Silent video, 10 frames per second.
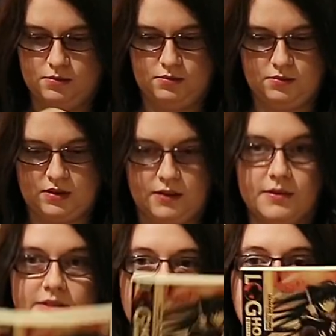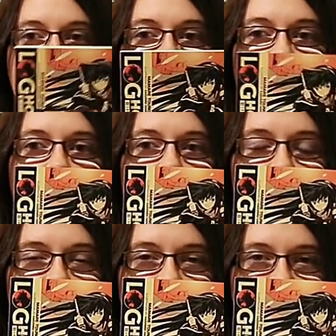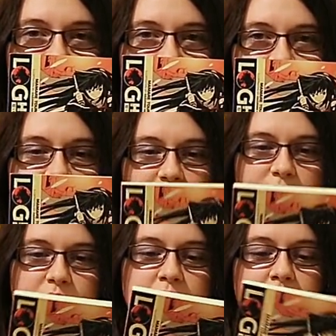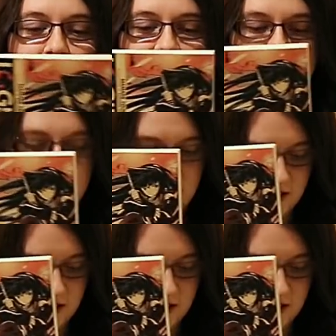Is that the way around? Log Horizon Volume 6.